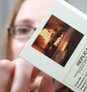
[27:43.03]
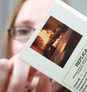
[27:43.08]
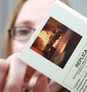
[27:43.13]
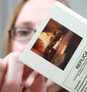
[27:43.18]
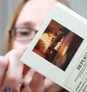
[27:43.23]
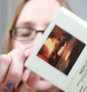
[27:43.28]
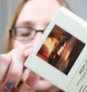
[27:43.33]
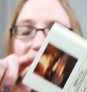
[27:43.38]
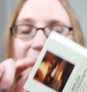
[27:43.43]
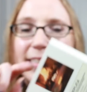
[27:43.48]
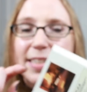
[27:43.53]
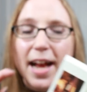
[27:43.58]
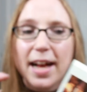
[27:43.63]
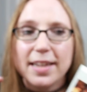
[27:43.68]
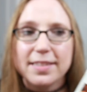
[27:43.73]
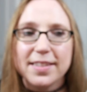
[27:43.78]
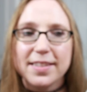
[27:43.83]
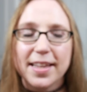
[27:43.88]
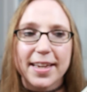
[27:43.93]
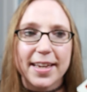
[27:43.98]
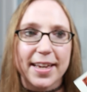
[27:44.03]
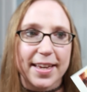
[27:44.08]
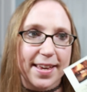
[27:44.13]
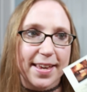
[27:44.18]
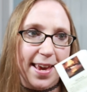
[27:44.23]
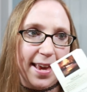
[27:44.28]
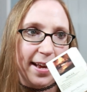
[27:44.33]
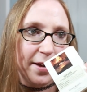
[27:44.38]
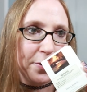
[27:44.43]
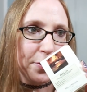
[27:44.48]
scent as like a
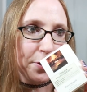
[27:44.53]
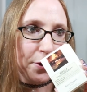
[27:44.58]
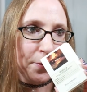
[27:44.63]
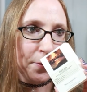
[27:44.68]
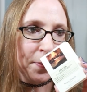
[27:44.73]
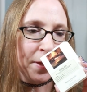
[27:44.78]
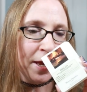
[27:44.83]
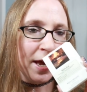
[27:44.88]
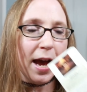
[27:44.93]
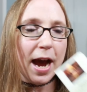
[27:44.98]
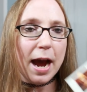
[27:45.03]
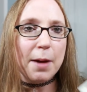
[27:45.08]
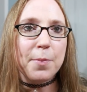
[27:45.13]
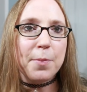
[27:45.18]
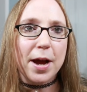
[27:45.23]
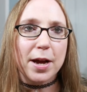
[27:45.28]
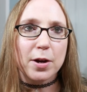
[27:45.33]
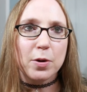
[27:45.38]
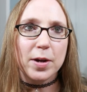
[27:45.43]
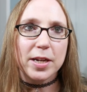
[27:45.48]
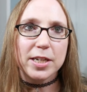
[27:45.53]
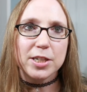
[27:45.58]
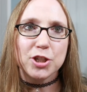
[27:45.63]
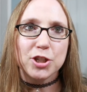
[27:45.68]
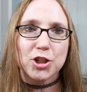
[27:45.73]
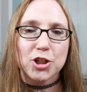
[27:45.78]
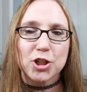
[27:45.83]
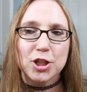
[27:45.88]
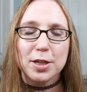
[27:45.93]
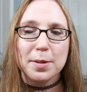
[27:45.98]
candle. I'm not
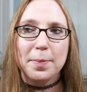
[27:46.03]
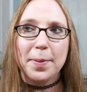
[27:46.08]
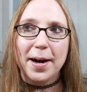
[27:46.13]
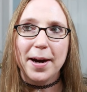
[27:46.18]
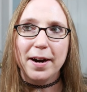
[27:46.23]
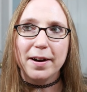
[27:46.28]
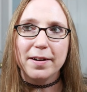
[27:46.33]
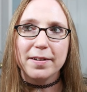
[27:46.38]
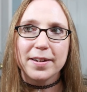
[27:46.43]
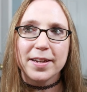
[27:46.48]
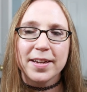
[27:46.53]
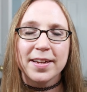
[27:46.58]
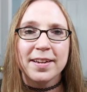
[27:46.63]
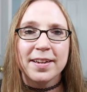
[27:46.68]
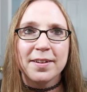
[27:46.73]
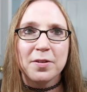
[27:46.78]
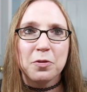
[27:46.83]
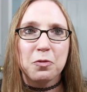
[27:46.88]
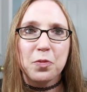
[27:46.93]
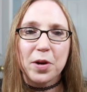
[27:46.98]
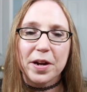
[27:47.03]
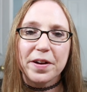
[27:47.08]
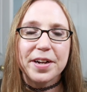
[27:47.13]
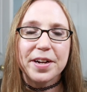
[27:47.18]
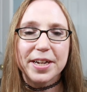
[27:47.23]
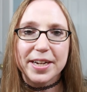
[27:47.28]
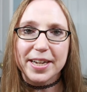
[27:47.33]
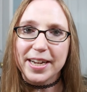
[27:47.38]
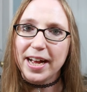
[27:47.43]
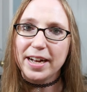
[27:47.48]
quite sure about
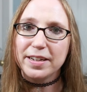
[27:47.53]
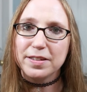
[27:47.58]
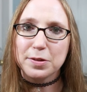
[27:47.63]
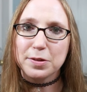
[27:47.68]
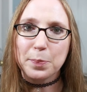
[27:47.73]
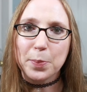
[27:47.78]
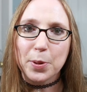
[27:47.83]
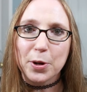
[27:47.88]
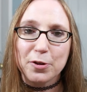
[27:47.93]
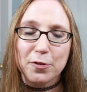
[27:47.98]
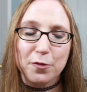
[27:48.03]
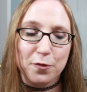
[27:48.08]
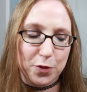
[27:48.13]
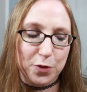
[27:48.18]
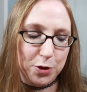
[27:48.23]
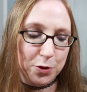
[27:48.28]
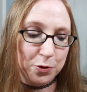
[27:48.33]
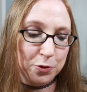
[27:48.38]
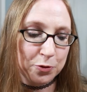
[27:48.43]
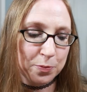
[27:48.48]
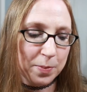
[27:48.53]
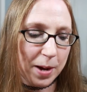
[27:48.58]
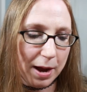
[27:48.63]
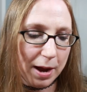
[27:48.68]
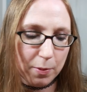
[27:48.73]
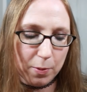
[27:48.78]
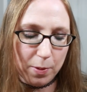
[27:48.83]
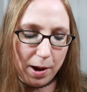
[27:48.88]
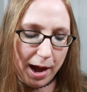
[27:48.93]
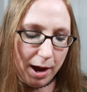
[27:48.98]
wearing it as a perfume.
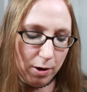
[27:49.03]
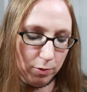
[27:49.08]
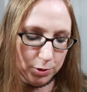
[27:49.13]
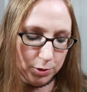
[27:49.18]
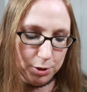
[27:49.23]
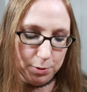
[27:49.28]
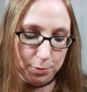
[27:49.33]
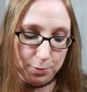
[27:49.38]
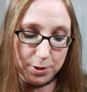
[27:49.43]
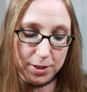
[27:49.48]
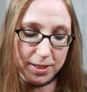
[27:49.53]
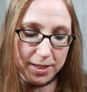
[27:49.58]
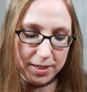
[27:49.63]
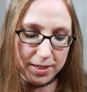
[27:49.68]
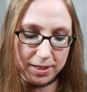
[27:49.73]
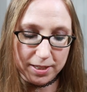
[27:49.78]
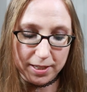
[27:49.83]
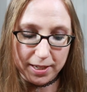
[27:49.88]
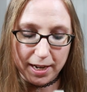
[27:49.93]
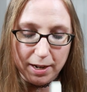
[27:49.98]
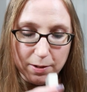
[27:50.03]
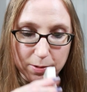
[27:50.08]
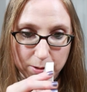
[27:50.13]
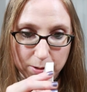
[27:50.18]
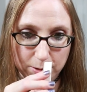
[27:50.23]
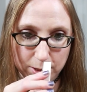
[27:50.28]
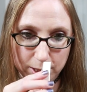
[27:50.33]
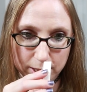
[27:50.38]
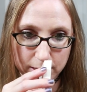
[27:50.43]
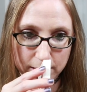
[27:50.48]
I'll, I'll use this, like I'll
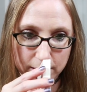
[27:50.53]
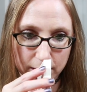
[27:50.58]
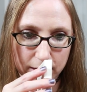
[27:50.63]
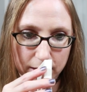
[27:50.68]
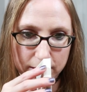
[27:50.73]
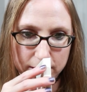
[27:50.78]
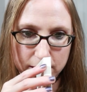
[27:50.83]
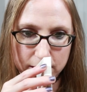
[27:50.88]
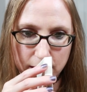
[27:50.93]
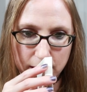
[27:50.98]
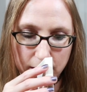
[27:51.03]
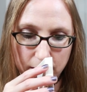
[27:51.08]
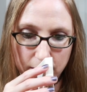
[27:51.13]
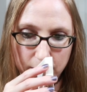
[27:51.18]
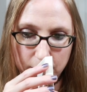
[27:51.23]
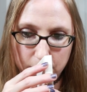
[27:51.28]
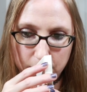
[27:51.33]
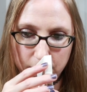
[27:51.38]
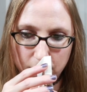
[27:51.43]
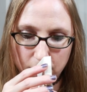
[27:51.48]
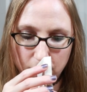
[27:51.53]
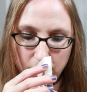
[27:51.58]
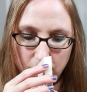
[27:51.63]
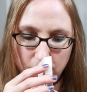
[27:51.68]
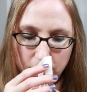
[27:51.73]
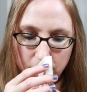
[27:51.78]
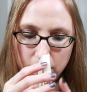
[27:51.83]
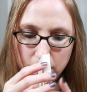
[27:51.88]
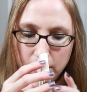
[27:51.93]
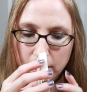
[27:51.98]
use it until it's
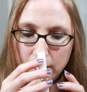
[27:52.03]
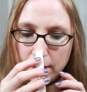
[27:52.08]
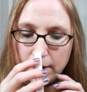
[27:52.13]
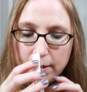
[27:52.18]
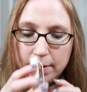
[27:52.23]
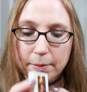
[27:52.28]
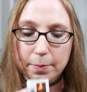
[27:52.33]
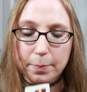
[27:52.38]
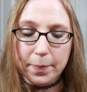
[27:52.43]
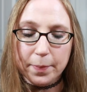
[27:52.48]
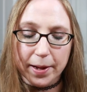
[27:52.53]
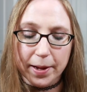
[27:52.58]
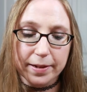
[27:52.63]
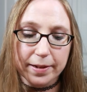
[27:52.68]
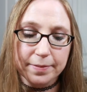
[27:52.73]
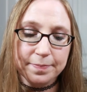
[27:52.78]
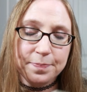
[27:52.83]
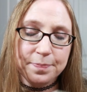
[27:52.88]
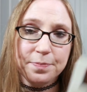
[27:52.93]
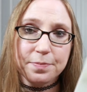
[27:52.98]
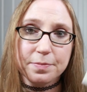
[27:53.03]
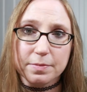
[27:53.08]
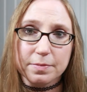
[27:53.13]
all, but